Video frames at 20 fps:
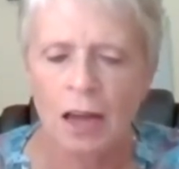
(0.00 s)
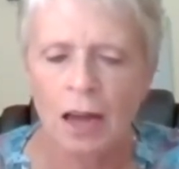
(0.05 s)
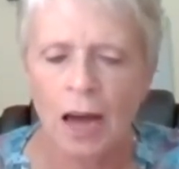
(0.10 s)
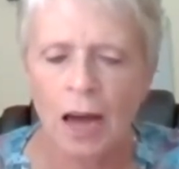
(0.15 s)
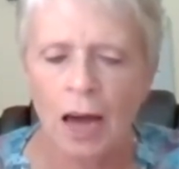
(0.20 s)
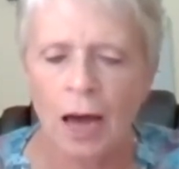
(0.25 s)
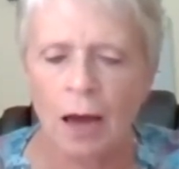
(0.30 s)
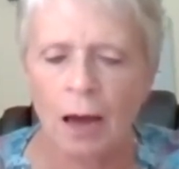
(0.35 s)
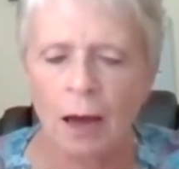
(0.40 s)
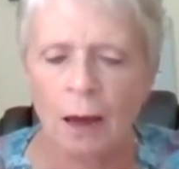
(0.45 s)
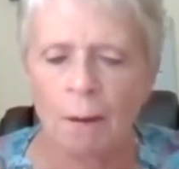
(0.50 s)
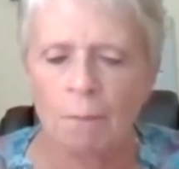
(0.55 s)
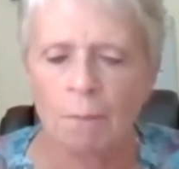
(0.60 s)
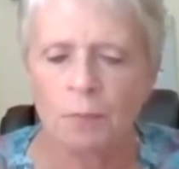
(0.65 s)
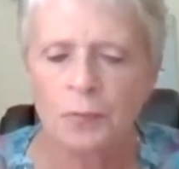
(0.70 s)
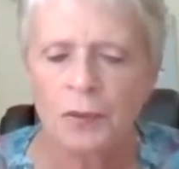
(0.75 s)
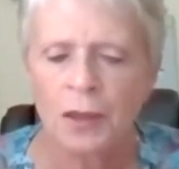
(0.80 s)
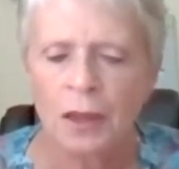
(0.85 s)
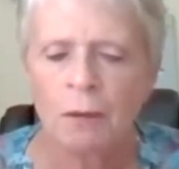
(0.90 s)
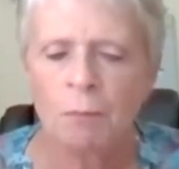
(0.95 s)

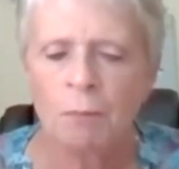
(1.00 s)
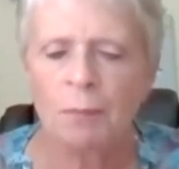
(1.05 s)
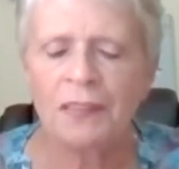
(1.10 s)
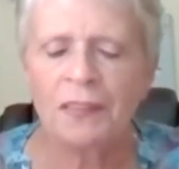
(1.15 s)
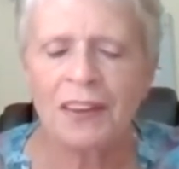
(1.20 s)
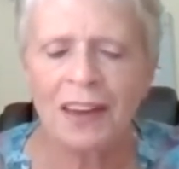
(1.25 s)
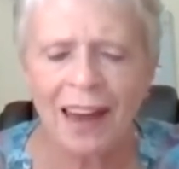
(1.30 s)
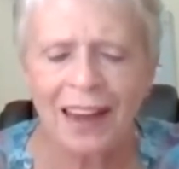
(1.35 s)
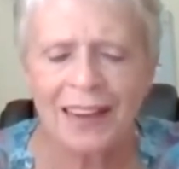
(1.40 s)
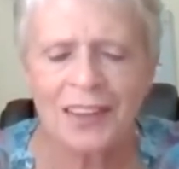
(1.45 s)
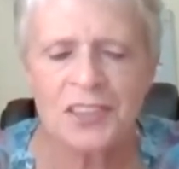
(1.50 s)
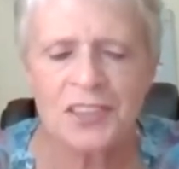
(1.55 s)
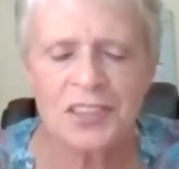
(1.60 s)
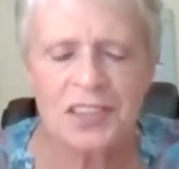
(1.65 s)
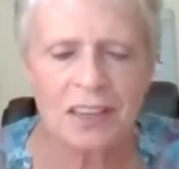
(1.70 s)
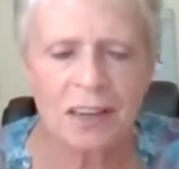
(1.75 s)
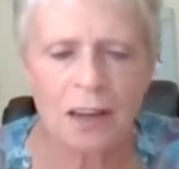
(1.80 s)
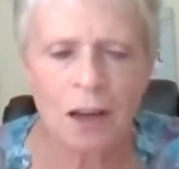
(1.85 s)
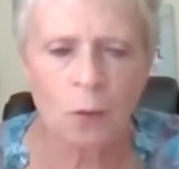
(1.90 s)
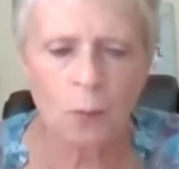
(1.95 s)
But the
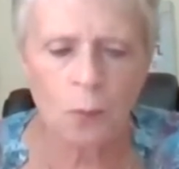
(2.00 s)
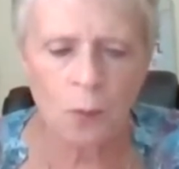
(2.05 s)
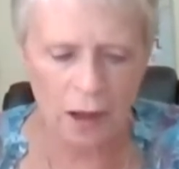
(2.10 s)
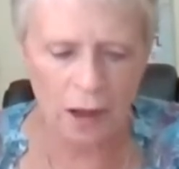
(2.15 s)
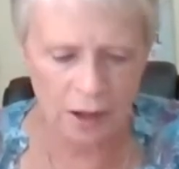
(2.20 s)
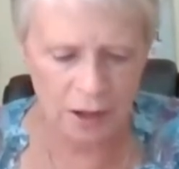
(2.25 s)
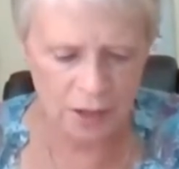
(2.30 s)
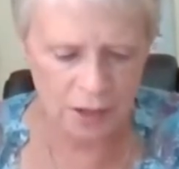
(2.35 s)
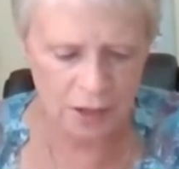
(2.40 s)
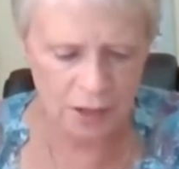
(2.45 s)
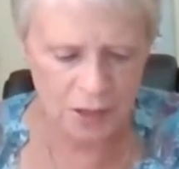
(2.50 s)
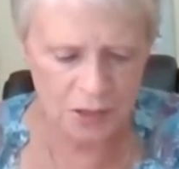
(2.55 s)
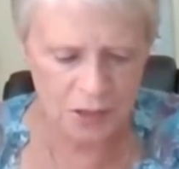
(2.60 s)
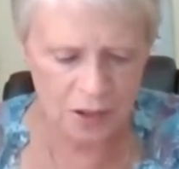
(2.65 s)
idea was,